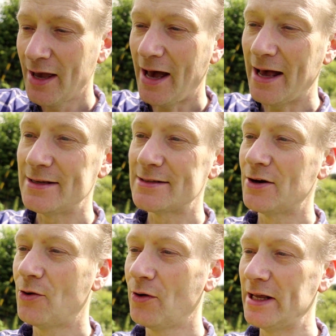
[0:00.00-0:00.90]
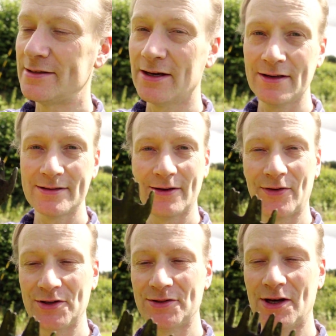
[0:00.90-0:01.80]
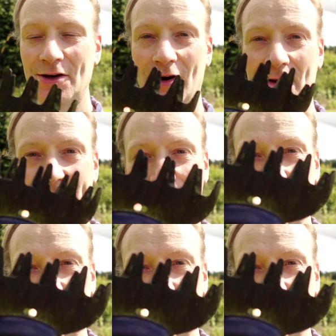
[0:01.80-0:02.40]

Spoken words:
And all it does, if I just turn it on,